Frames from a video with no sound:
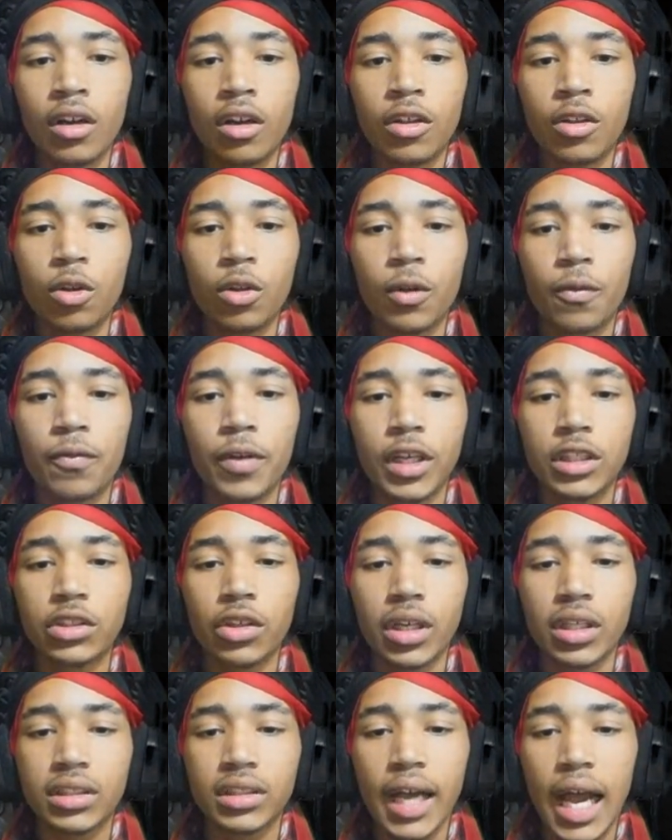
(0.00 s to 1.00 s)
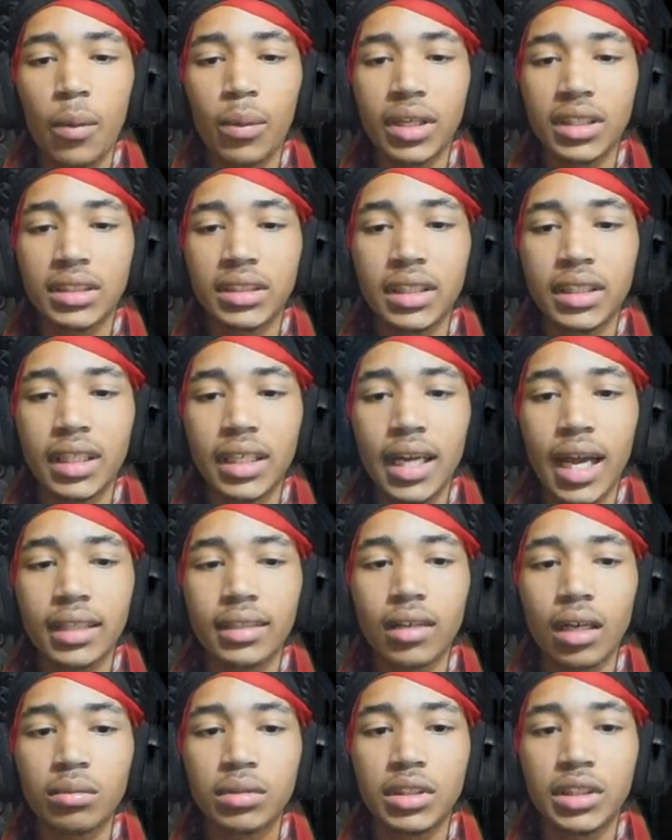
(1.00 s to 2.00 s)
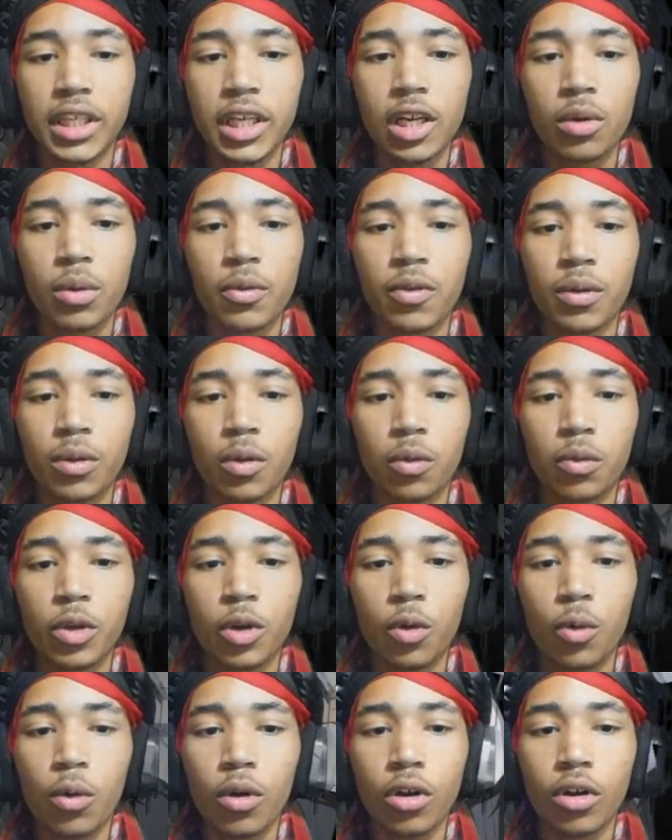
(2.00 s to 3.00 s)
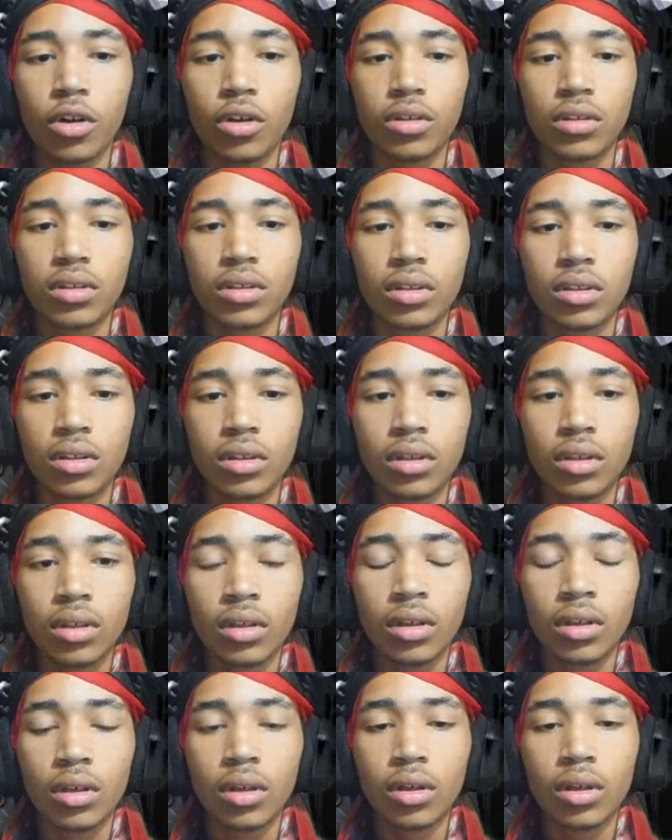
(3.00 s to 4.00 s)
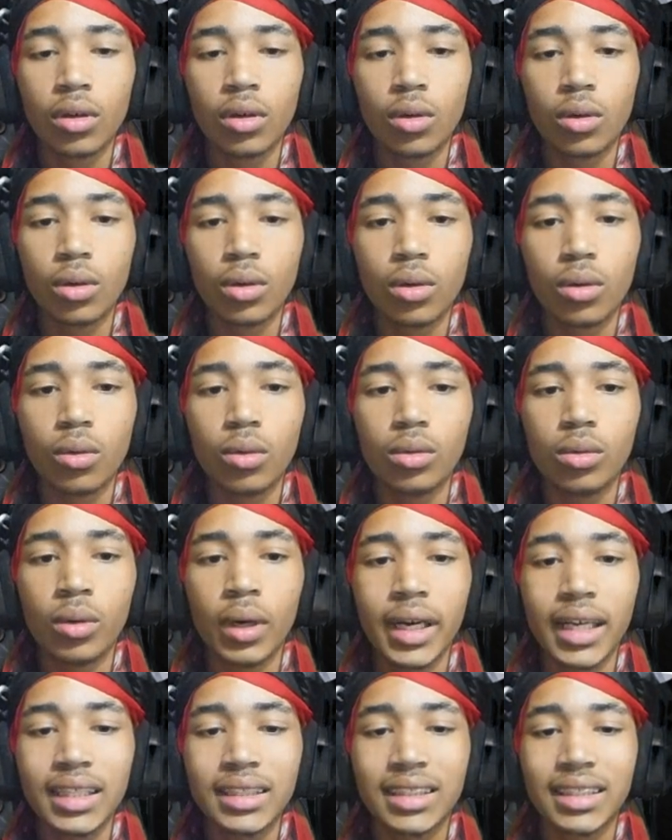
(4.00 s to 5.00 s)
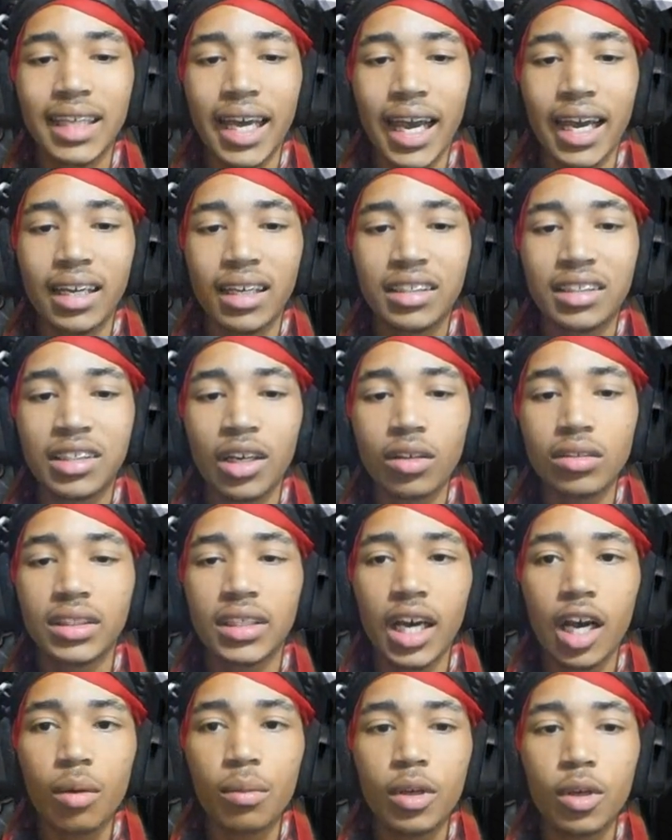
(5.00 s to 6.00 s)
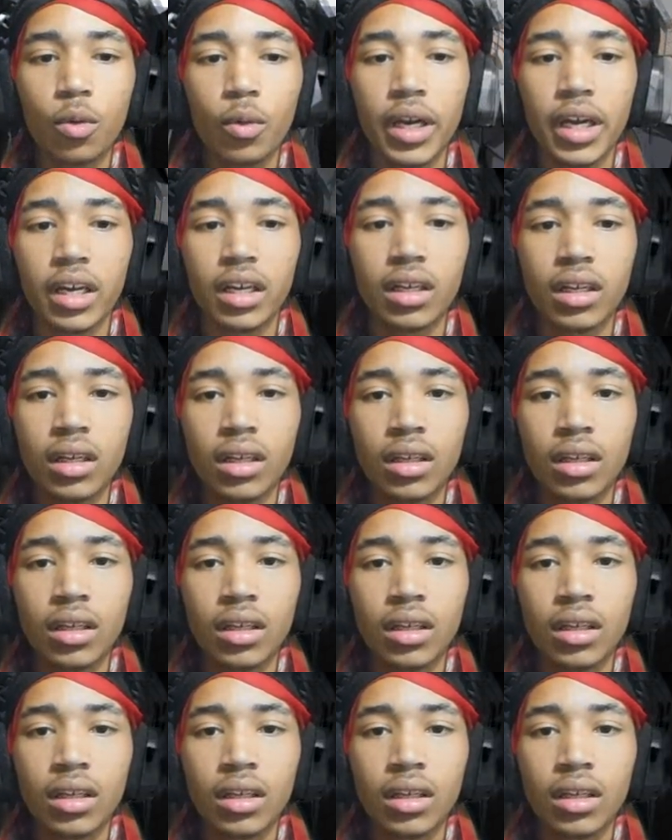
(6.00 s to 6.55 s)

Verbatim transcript: Through the fissure in the sky, we can see the nighttime scenery from the real world. What is that? Don't tell me where...